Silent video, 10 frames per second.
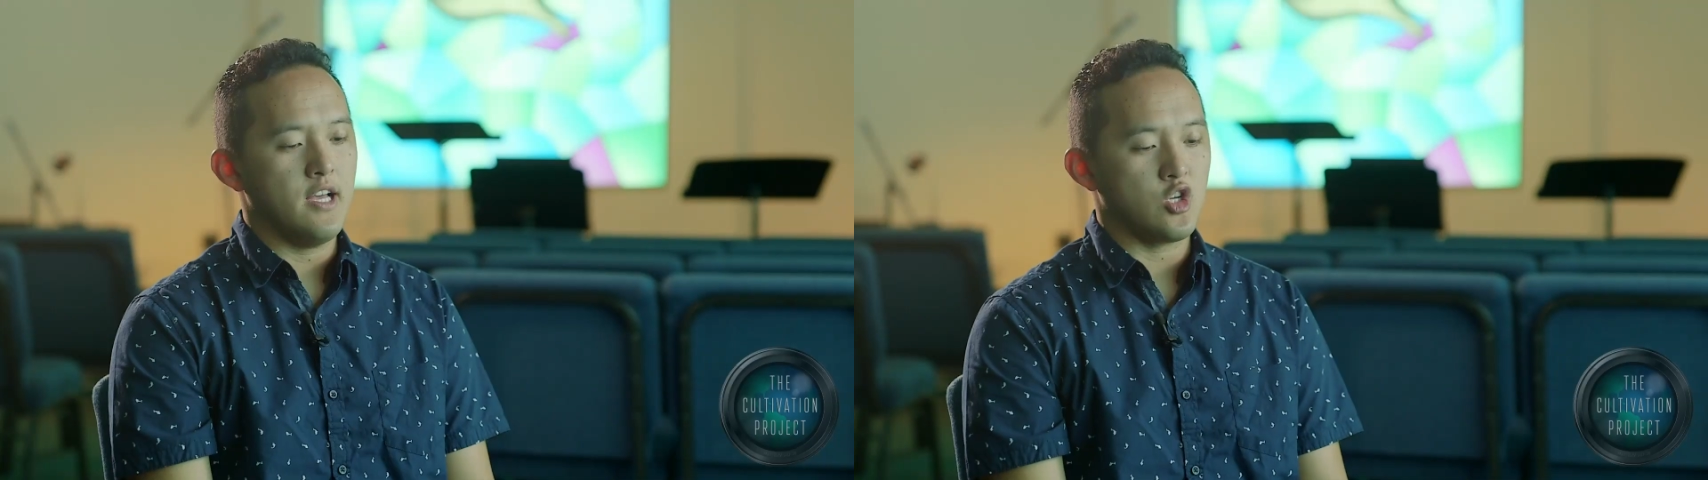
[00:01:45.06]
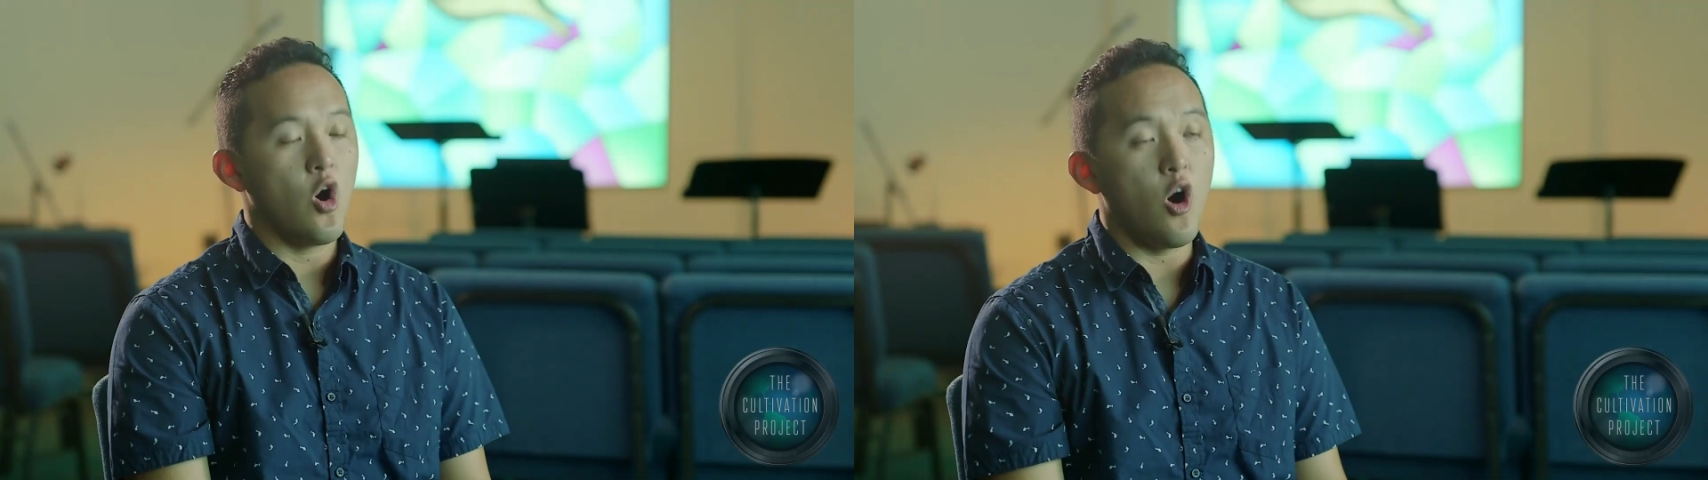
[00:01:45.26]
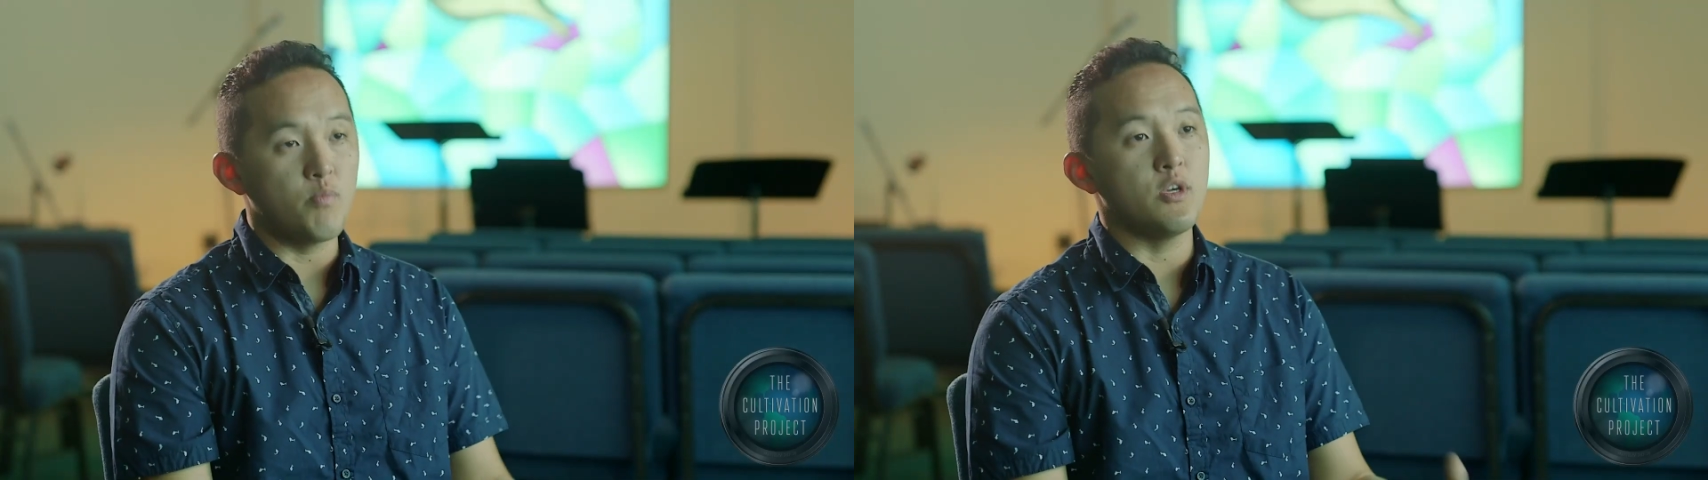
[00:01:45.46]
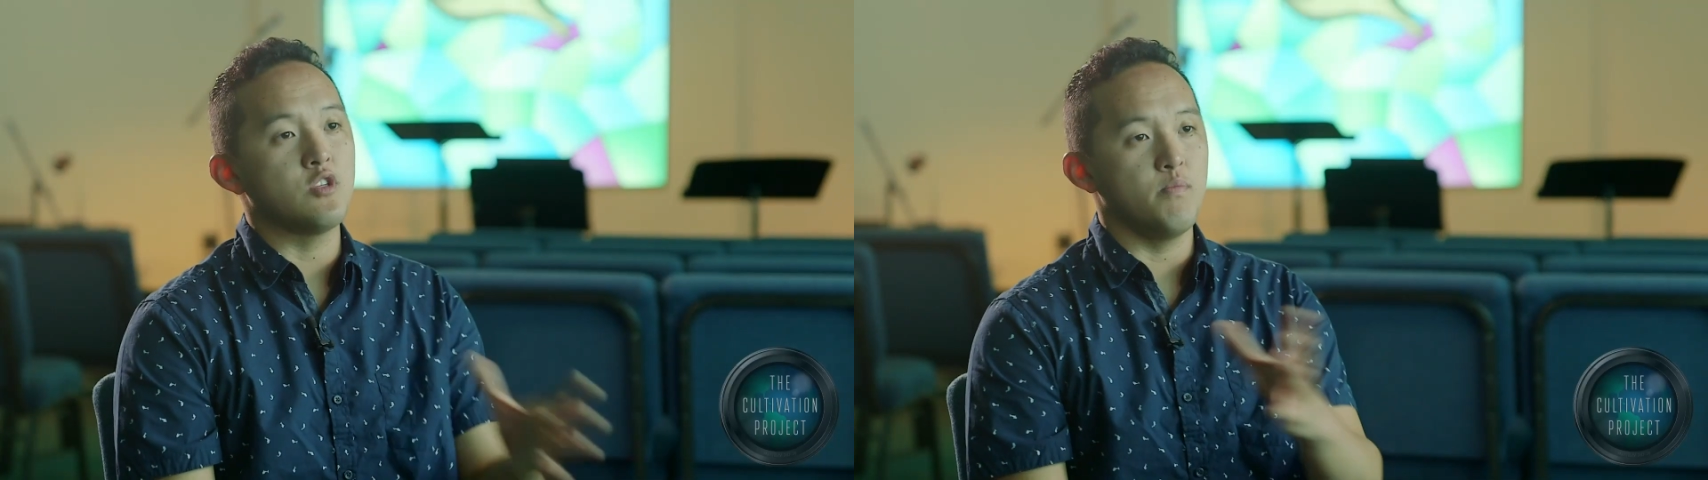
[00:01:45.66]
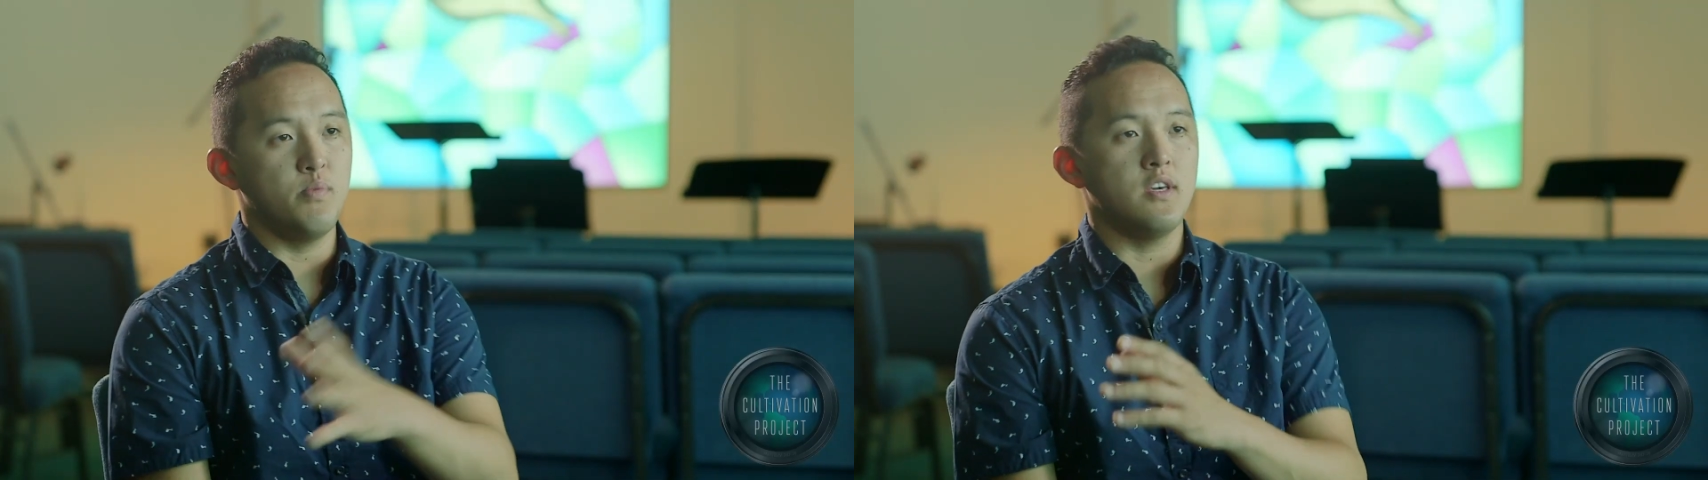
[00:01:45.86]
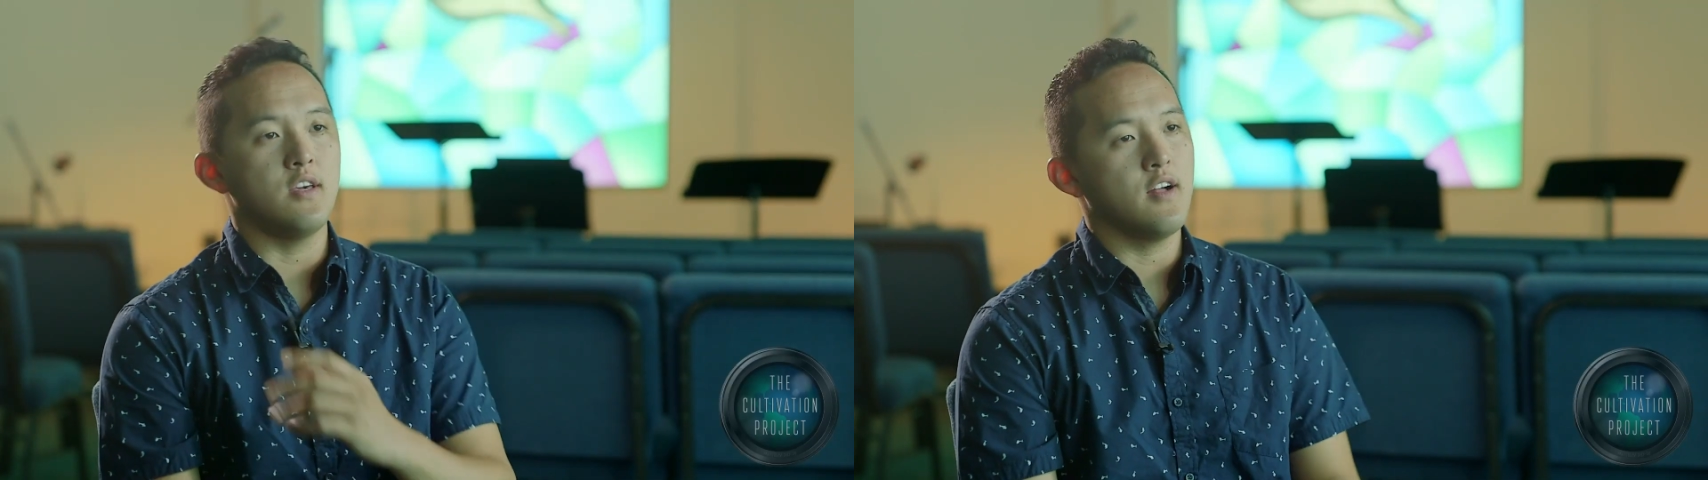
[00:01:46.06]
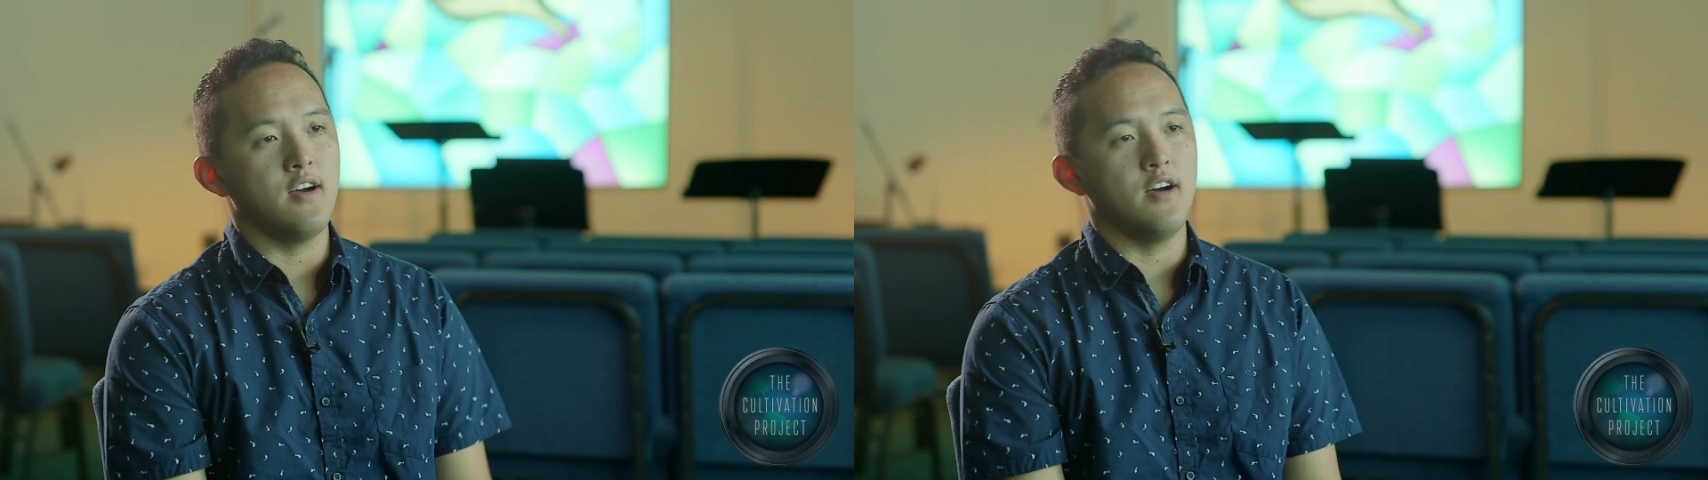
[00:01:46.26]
has called me to be